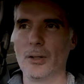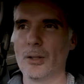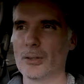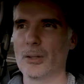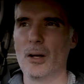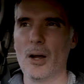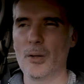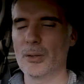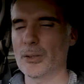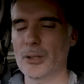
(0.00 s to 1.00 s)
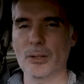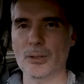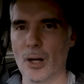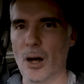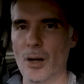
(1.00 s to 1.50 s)
And also, aerial
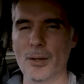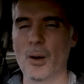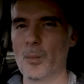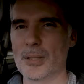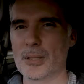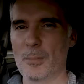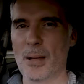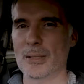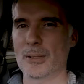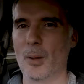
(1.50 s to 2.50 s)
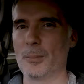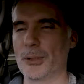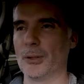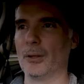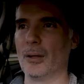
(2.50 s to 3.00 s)
shots aren't always the best
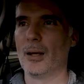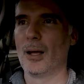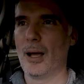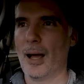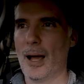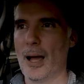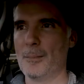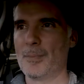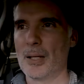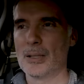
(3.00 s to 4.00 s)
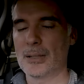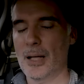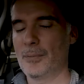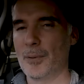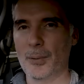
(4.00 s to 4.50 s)
option. Um,
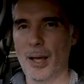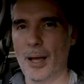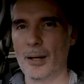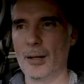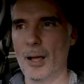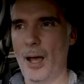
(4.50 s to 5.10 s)
say if we were getting